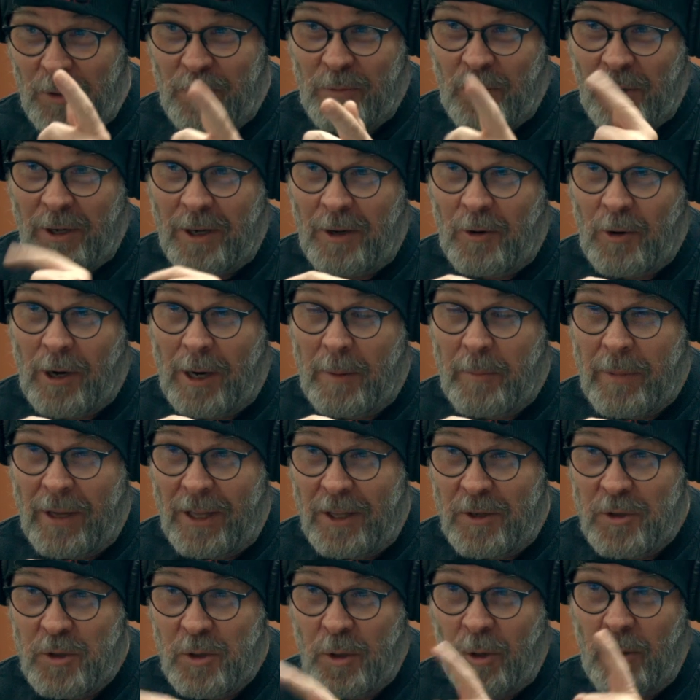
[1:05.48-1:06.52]
friend Craig
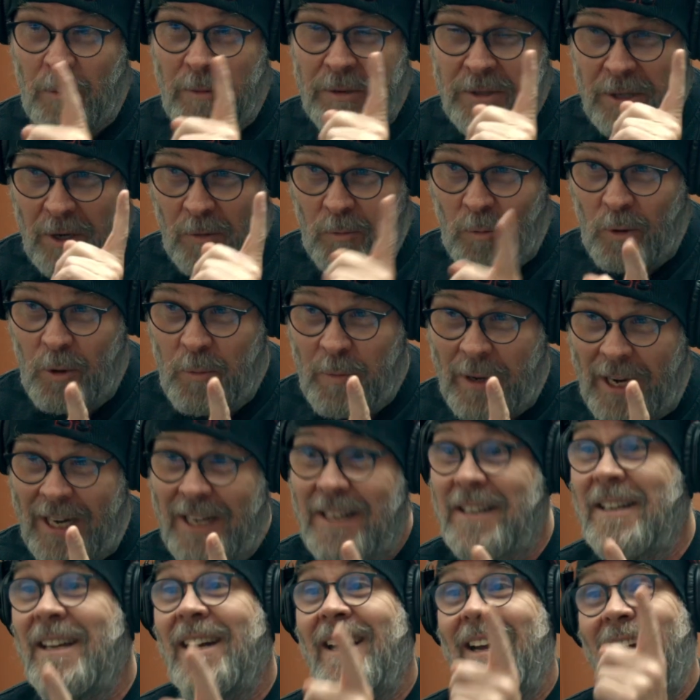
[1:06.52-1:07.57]
Bellinger, who was our
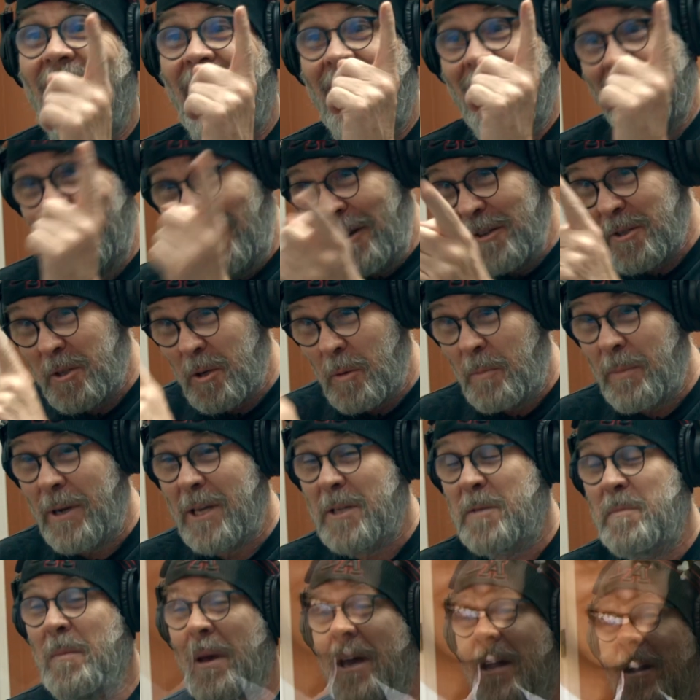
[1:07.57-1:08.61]
roommate and also
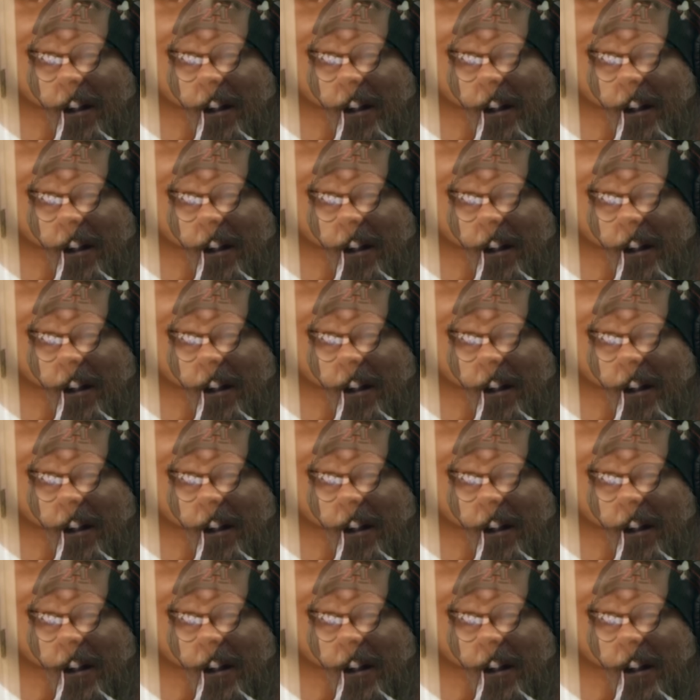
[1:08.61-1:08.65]
best man